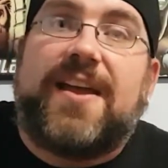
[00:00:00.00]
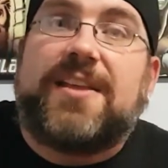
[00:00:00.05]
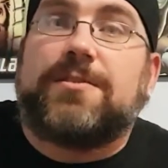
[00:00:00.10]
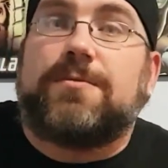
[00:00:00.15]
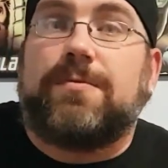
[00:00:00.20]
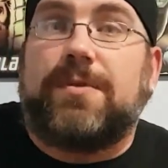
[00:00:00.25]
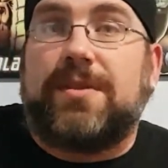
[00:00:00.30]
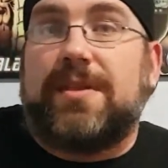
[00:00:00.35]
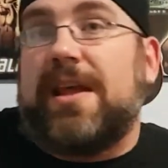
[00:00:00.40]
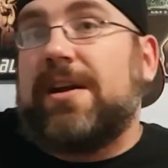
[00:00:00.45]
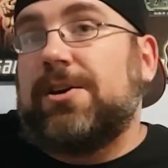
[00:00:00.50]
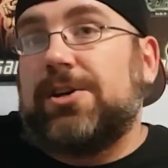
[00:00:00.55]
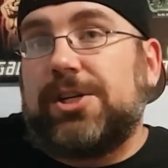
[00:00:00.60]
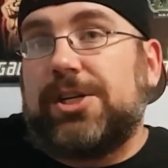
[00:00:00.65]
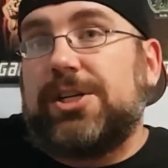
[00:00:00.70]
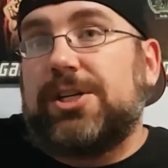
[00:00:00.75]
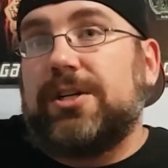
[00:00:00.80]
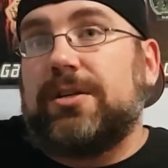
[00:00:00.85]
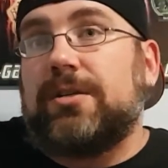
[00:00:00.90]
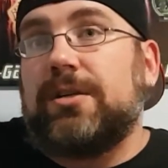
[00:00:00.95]
with energy
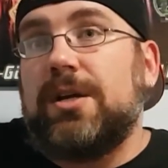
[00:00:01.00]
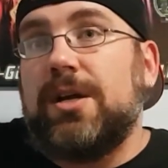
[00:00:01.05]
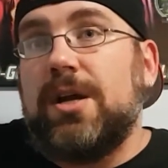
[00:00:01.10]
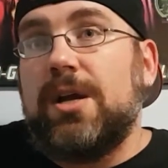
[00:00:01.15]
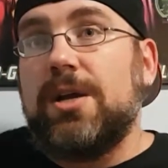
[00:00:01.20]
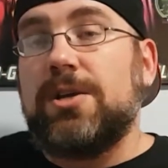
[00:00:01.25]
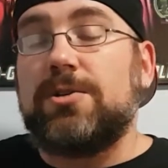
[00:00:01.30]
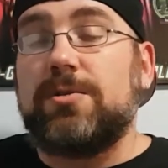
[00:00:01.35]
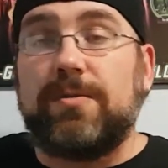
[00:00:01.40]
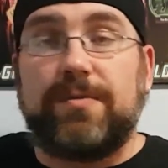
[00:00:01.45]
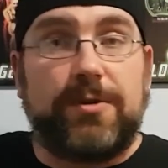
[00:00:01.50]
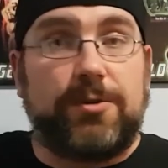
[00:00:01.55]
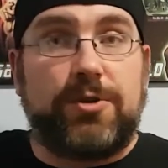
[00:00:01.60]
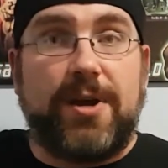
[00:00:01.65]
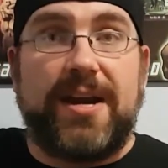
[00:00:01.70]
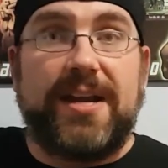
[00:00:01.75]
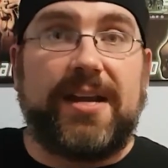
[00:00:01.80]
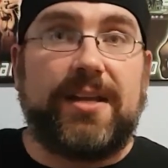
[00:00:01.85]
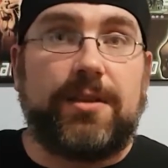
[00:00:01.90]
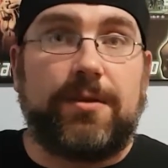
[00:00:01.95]
shield. So if they're trying
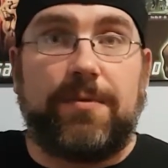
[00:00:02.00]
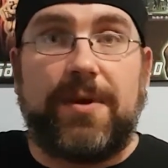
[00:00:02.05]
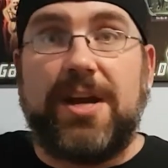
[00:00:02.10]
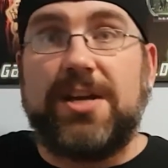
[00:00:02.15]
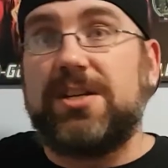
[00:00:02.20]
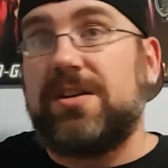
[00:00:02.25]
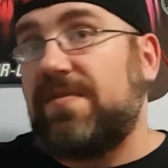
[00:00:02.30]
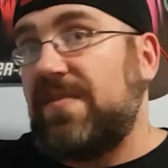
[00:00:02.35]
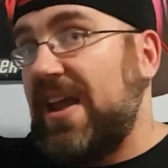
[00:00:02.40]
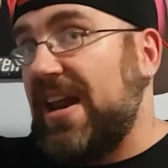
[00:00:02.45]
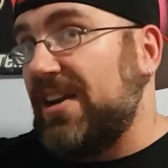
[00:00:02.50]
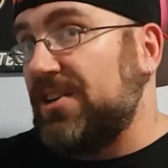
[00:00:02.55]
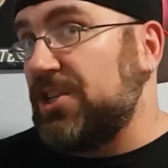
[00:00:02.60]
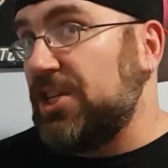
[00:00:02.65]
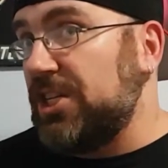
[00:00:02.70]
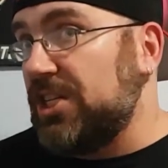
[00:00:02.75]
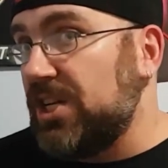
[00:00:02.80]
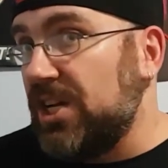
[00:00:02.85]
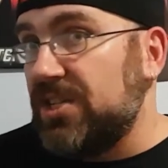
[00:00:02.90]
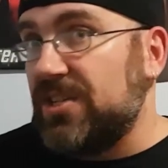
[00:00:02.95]
to get the range advantage, he
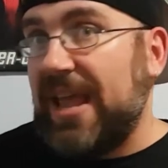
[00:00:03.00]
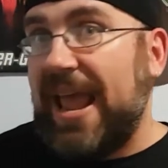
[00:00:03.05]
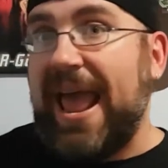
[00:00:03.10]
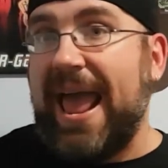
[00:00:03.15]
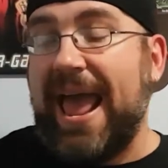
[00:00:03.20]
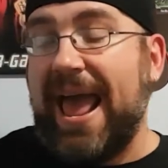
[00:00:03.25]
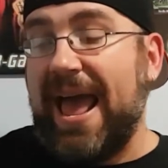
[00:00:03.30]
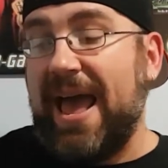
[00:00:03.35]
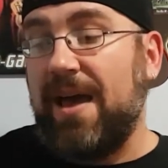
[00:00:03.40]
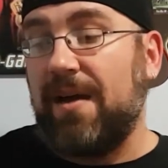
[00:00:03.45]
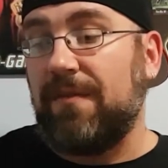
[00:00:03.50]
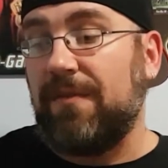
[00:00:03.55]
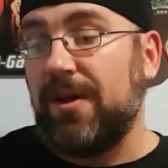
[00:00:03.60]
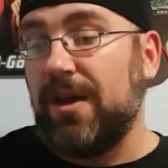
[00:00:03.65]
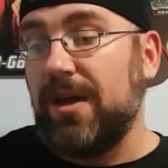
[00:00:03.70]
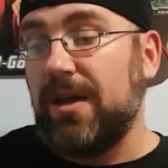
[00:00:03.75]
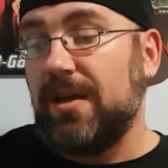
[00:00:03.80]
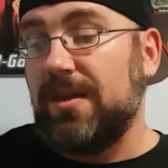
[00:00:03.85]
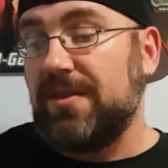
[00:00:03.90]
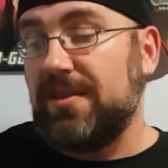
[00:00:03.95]
does have
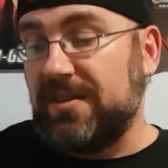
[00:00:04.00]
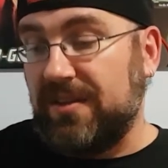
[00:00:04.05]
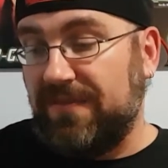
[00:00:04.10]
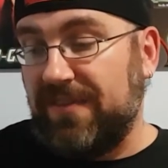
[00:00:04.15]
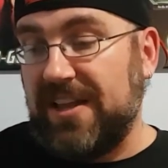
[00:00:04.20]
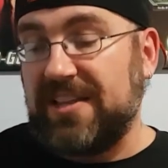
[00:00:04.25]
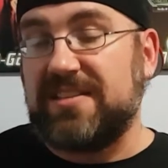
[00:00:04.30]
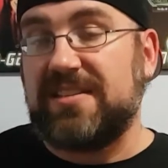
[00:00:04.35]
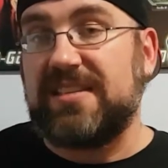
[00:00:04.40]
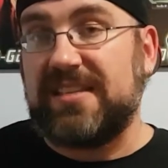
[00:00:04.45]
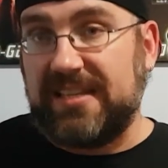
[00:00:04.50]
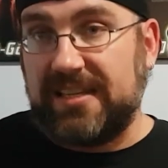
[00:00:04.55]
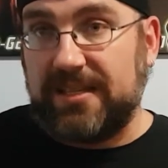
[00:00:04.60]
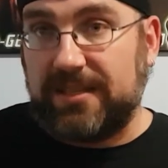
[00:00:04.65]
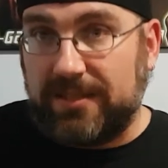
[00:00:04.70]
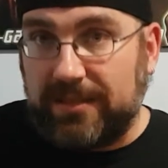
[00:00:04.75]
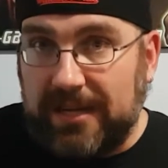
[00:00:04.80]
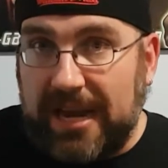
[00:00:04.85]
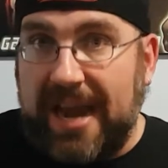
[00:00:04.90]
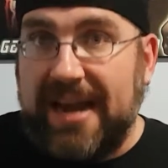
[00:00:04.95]
the defense to
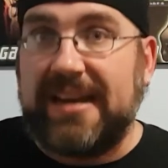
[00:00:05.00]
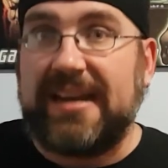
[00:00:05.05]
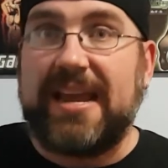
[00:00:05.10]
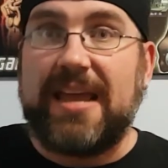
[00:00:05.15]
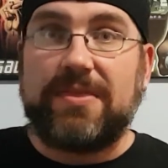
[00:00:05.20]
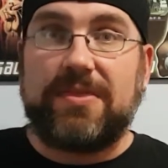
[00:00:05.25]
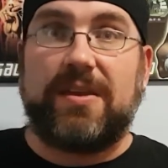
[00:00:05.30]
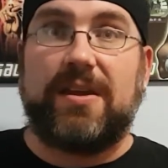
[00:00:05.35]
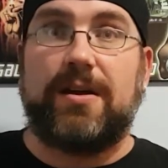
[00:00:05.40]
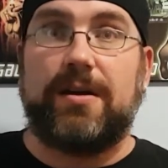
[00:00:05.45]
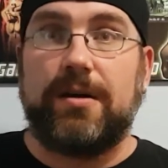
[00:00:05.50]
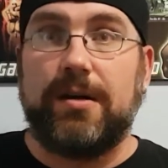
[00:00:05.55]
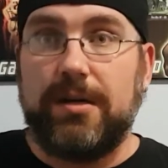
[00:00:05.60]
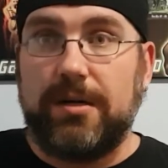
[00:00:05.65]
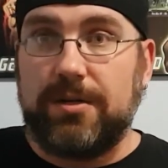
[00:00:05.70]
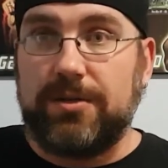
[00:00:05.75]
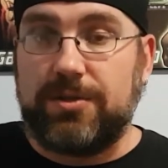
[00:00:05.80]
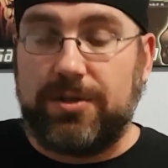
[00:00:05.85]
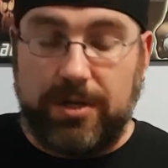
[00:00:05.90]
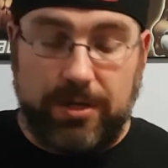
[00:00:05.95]
kind of get there.
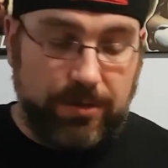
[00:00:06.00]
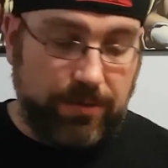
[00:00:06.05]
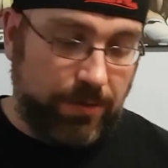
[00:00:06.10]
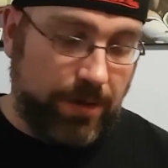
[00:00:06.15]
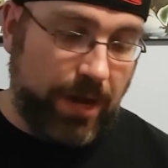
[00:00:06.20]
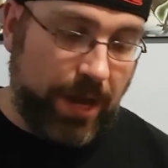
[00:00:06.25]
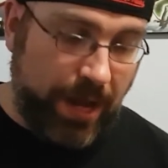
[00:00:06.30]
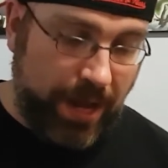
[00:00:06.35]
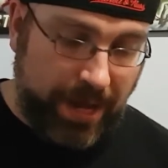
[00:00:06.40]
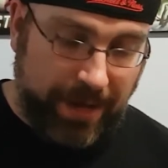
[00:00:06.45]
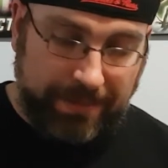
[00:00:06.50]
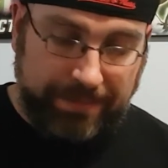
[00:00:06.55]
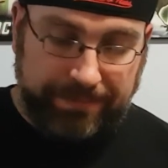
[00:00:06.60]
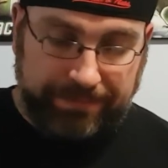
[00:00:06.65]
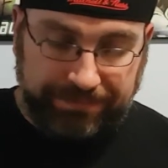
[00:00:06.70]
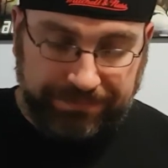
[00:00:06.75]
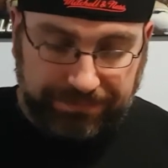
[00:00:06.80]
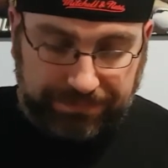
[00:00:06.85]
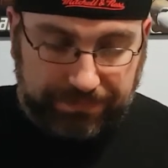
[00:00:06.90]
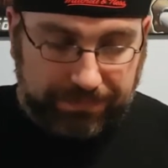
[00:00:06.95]
So um,
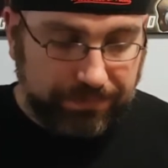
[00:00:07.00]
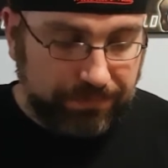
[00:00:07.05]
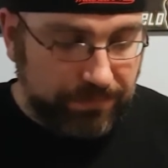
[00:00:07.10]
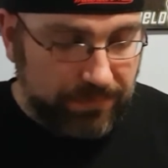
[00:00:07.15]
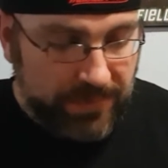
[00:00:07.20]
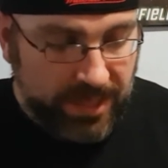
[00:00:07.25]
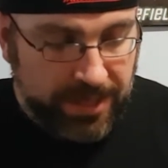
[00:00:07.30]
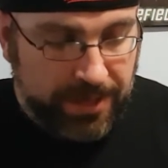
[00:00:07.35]
you know